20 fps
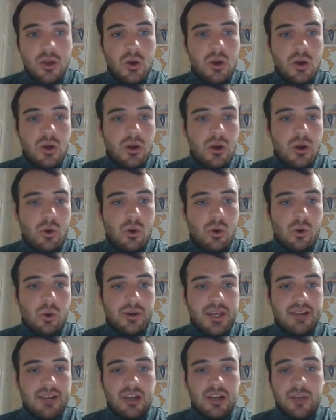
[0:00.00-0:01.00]
or an air ground
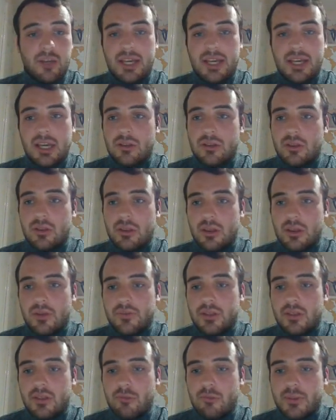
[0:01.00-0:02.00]
communication service from
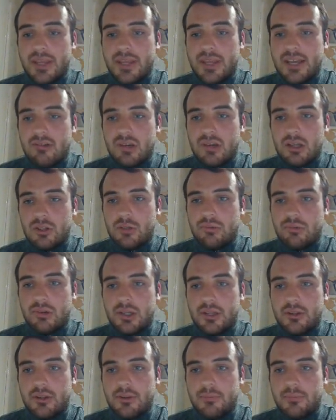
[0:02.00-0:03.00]
an air ground operator.
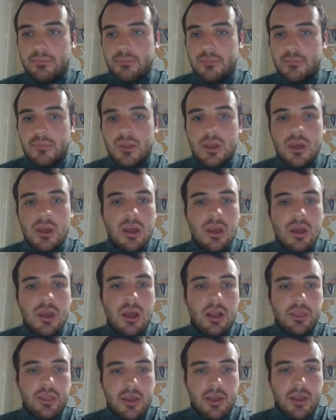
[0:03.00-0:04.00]
Some
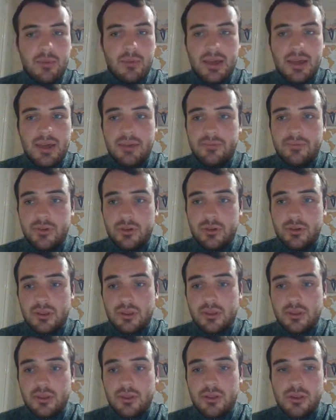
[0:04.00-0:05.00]
airfields use
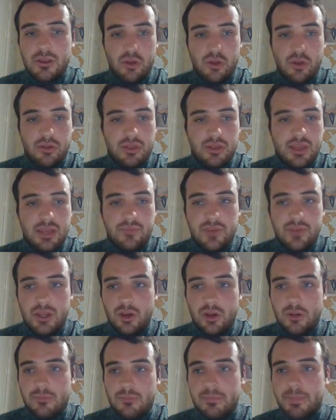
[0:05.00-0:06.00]
safety comm.
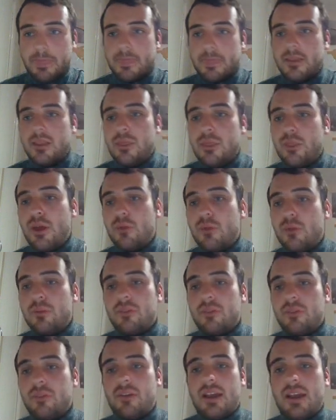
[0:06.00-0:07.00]
Those are airfields where they
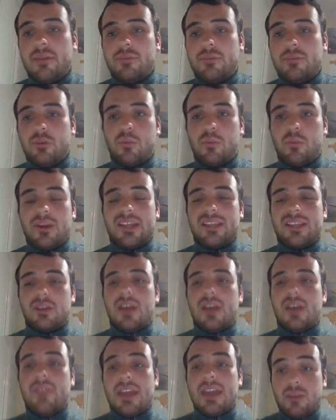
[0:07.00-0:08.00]
don't have anyone.
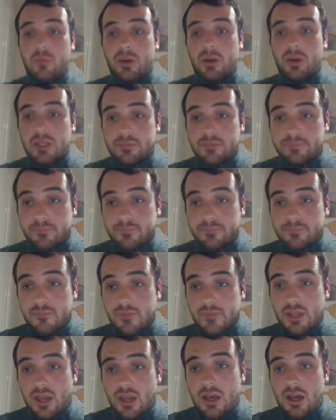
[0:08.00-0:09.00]
And
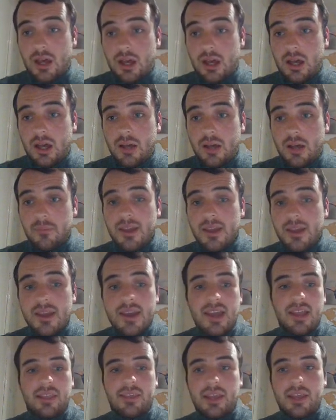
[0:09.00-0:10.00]
safety comm is just
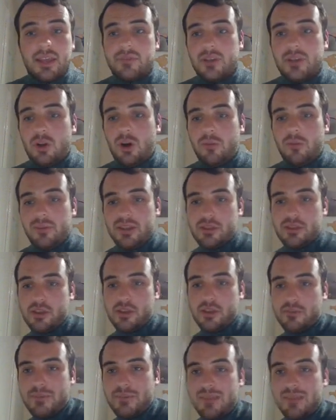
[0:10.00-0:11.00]
people transmit
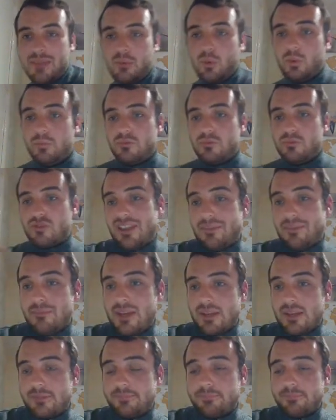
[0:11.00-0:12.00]
and
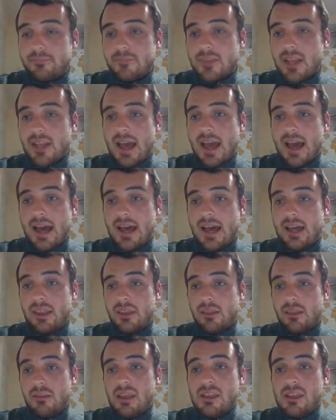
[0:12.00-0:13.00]
their intentions, and
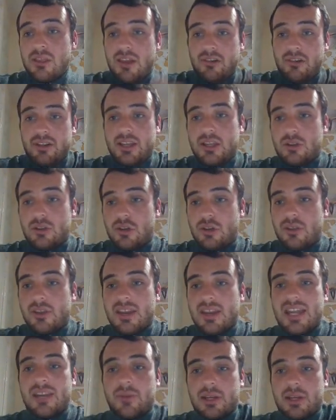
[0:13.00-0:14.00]
anyone else on the frequency will
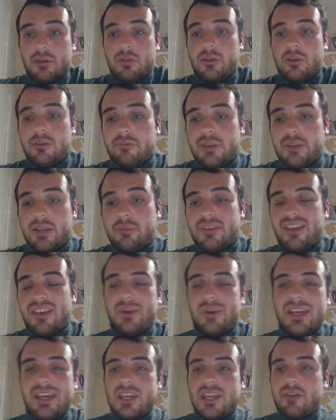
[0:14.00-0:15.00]
hear your intentions
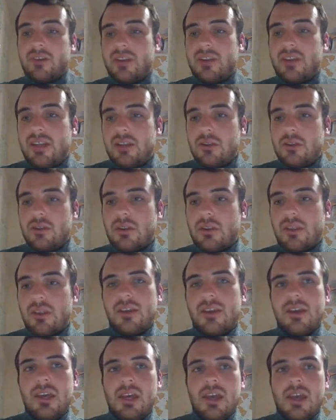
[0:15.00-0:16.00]
and hopefully
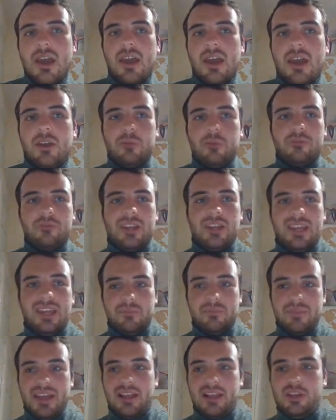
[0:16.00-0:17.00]
tell you what they're doing as
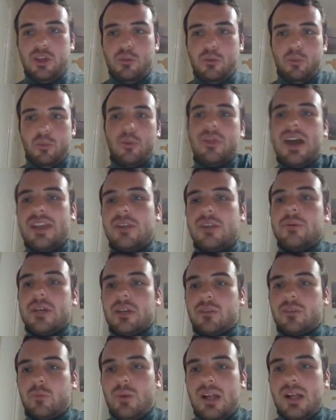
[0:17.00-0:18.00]
well, and everyone kind
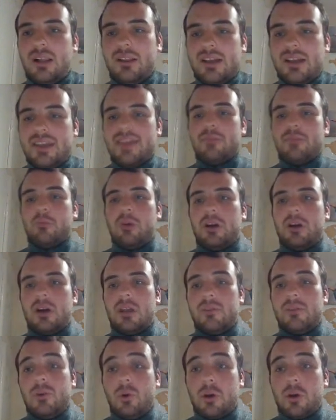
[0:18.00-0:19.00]
of organizes
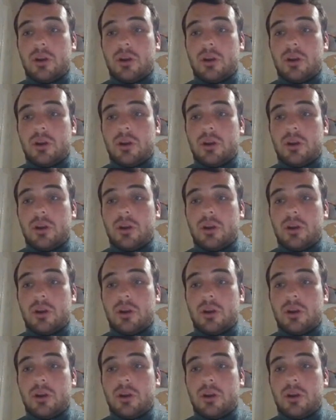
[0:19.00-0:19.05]
themselves.